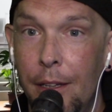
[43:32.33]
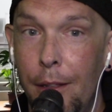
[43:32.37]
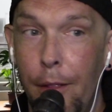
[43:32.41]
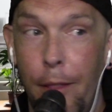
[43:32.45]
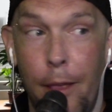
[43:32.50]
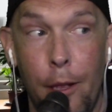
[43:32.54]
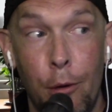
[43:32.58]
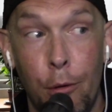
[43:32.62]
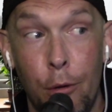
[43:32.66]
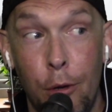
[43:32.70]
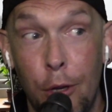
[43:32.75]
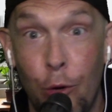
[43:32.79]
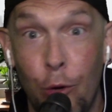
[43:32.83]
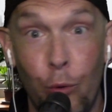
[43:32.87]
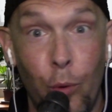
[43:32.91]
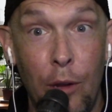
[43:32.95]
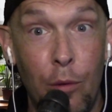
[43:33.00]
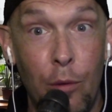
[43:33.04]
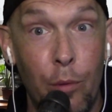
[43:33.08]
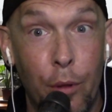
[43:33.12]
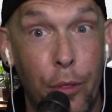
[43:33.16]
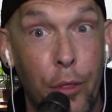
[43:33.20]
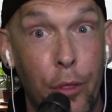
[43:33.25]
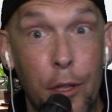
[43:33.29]
They don't
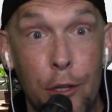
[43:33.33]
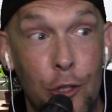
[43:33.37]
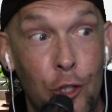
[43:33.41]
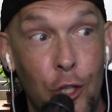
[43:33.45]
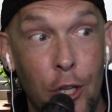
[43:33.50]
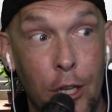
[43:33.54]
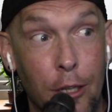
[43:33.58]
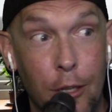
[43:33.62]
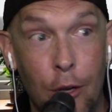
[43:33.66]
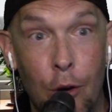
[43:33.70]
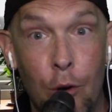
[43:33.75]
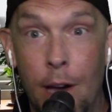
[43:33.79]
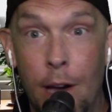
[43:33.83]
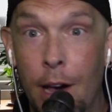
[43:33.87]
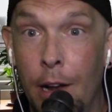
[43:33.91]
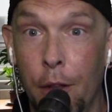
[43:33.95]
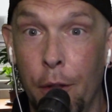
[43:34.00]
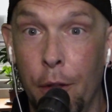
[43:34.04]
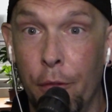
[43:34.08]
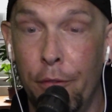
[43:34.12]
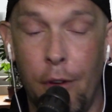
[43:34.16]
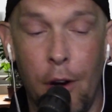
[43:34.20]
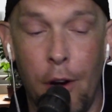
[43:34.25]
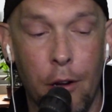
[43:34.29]
agree with this shit going on
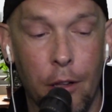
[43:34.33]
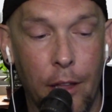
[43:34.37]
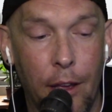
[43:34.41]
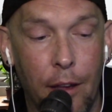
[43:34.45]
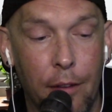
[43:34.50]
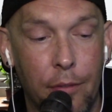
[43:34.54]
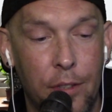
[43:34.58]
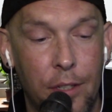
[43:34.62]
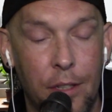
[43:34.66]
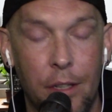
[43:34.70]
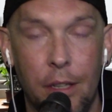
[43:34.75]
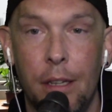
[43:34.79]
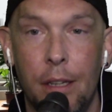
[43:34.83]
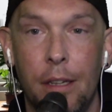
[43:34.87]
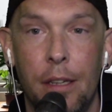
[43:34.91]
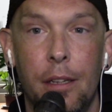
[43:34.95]
in the far left.